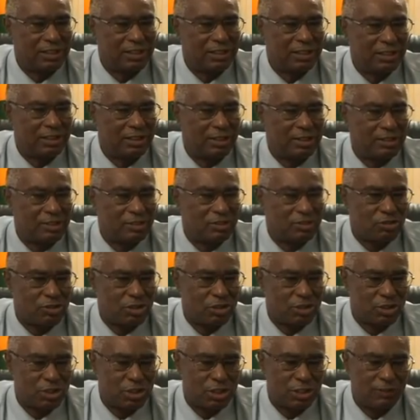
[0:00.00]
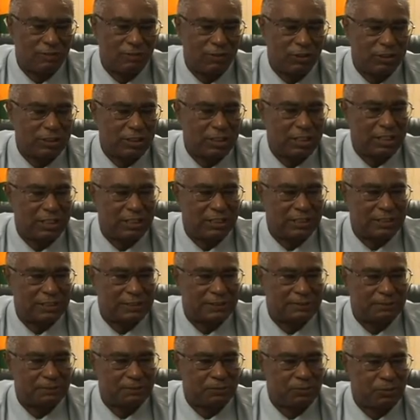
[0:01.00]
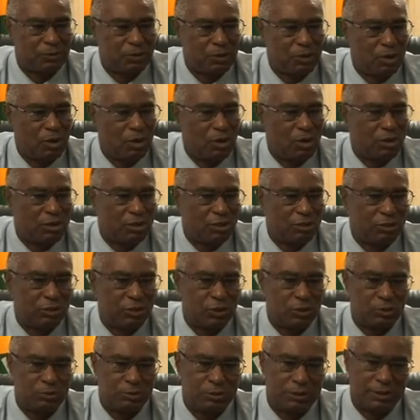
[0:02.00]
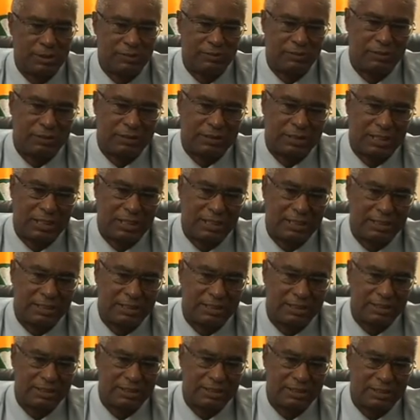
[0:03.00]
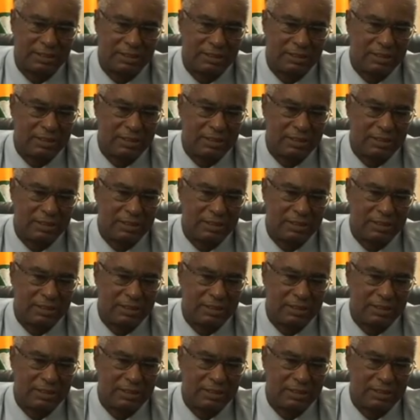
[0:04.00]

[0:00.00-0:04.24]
the construction of hotels or the reopening of hotels.